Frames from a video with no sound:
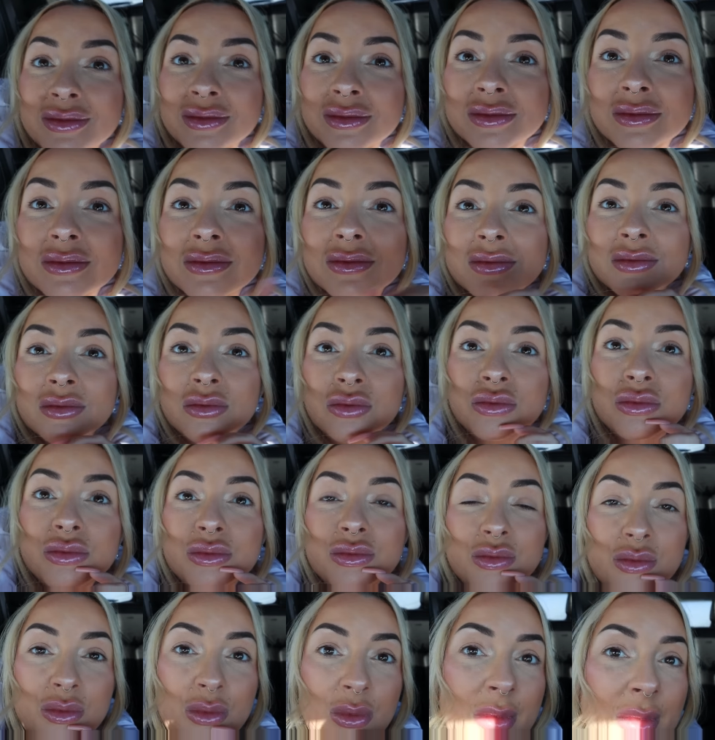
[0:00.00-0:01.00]
Once we get
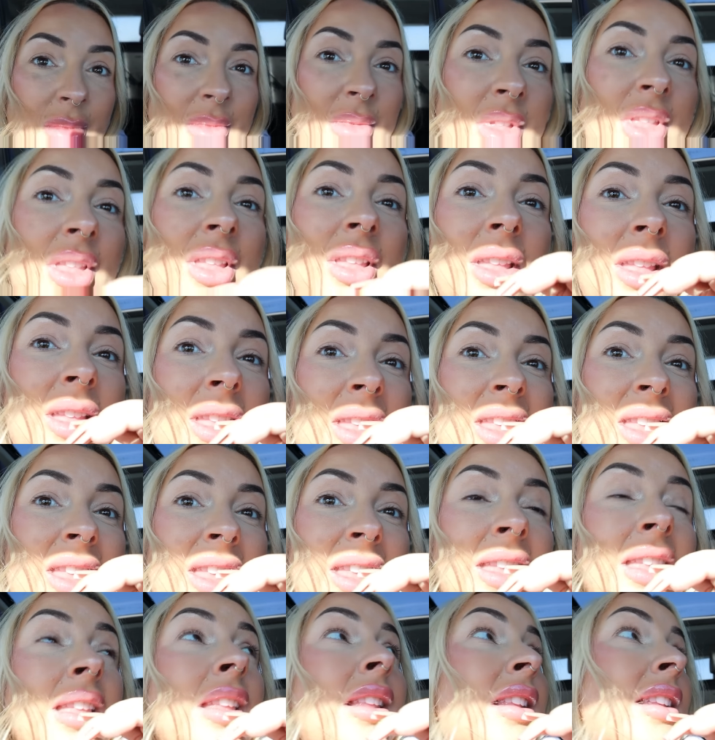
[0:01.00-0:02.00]
home, I'm gonna pull it
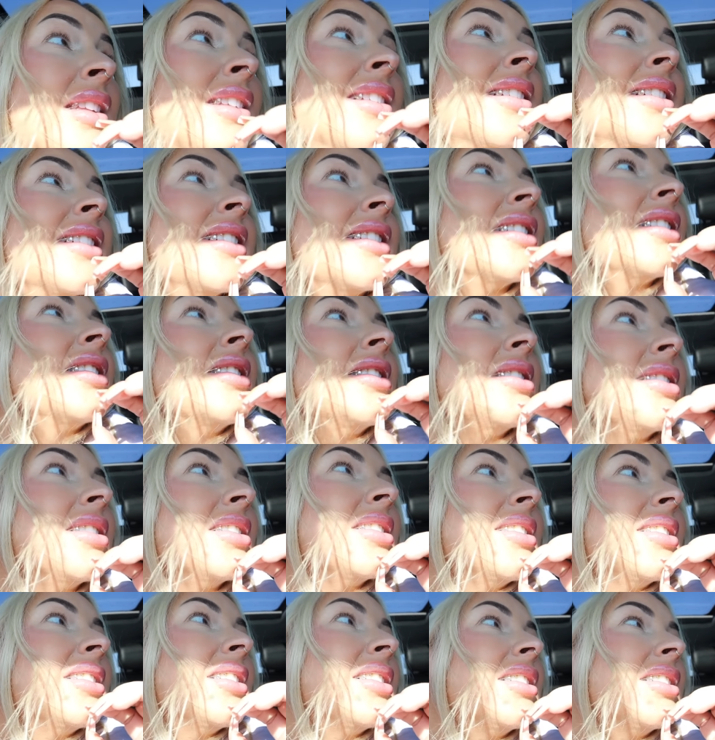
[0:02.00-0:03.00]
into the garage so I can